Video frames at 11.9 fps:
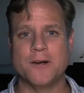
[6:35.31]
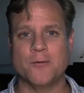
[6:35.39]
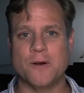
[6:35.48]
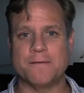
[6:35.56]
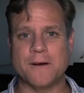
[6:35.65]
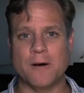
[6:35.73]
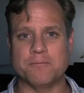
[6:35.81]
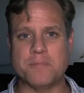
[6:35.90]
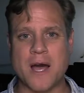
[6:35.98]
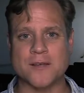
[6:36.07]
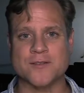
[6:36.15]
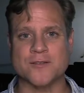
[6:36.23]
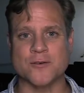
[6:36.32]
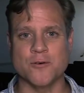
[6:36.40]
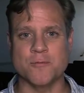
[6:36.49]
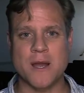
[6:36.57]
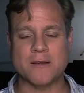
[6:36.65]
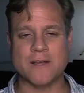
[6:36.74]
We felt best
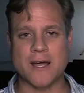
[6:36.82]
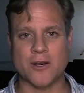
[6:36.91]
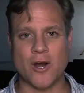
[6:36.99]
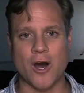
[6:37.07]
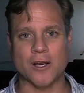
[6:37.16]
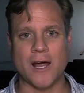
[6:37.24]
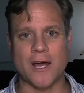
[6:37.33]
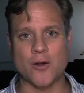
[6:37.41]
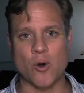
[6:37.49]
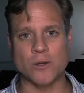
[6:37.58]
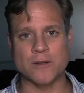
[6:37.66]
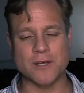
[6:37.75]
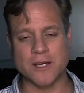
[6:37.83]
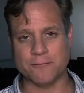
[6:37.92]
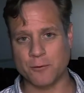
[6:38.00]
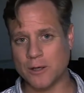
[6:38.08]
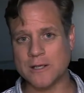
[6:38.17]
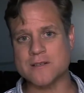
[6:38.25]
to make that an online-only thing
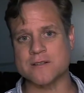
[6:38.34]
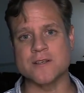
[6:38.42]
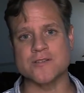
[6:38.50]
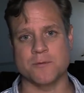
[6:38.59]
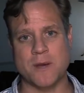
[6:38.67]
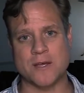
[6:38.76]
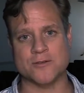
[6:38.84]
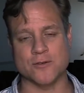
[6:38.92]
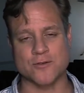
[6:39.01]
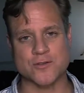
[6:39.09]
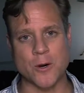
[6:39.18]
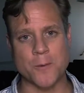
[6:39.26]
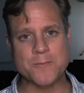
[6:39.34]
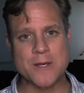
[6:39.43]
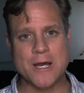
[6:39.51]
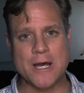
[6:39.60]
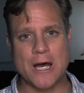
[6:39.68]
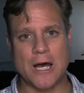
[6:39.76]
for at least this semester. So
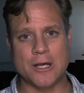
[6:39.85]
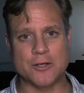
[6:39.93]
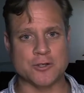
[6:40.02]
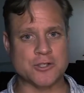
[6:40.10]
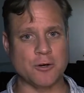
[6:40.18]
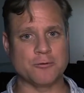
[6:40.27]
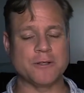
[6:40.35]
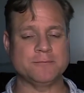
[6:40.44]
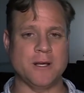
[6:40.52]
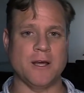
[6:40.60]
your children,